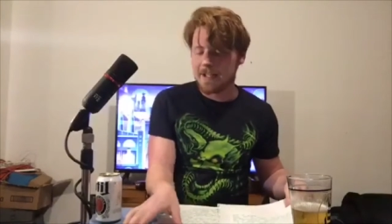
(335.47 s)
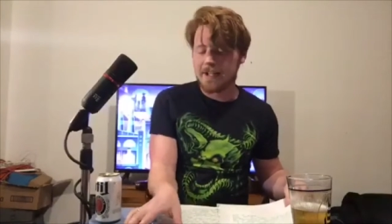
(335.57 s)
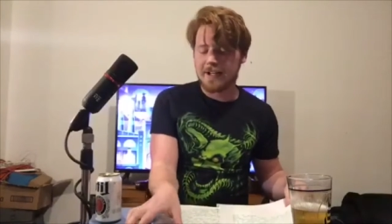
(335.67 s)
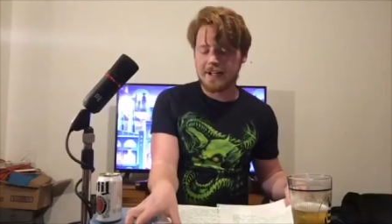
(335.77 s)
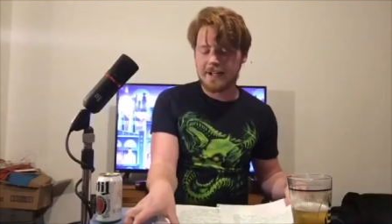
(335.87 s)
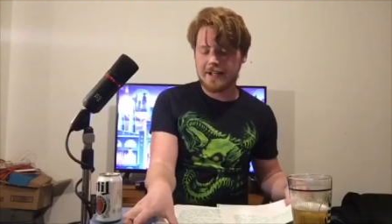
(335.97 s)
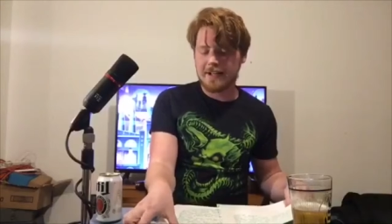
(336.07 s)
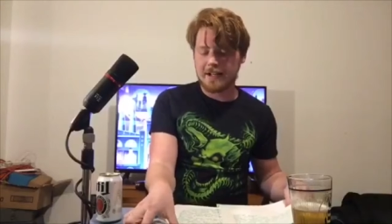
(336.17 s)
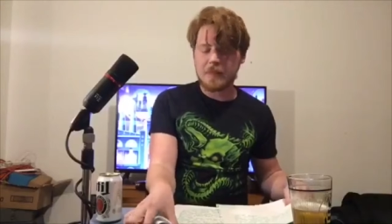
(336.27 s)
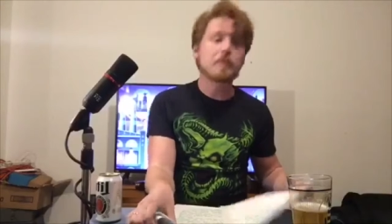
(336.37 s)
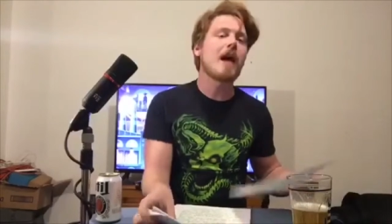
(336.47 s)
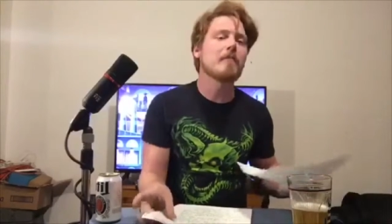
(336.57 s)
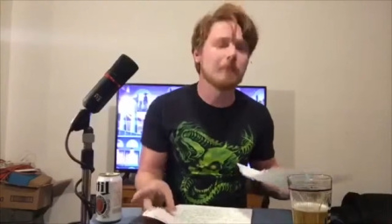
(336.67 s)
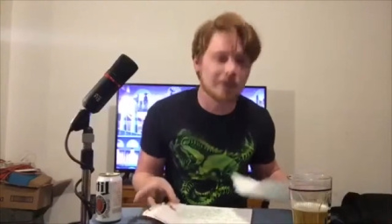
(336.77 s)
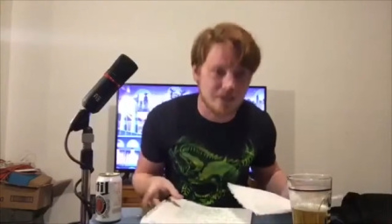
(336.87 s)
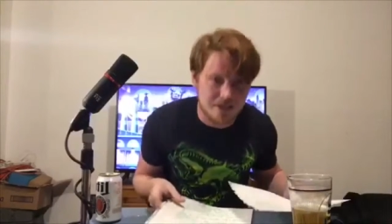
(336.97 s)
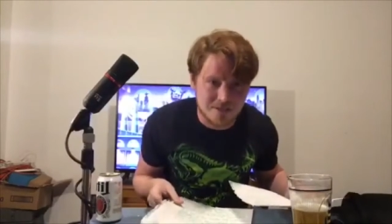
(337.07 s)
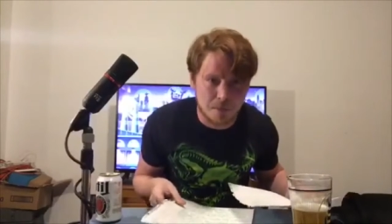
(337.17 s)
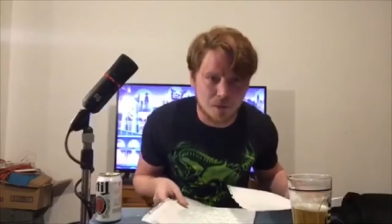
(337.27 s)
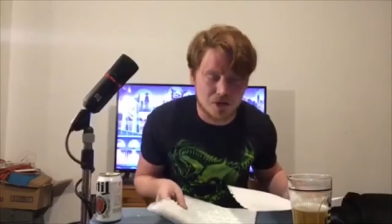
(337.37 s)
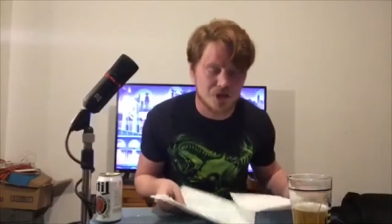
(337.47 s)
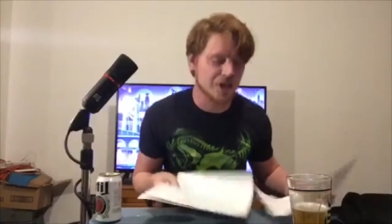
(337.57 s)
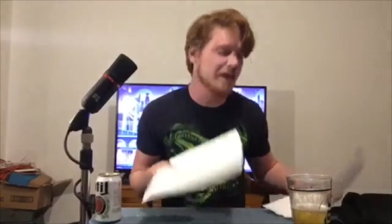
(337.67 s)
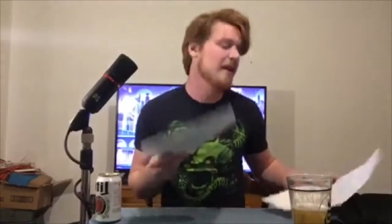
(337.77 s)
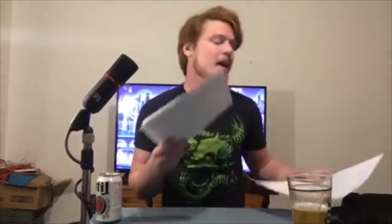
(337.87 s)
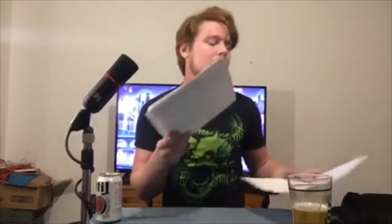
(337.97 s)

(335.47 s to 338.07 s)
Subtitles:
It probably is bullshit,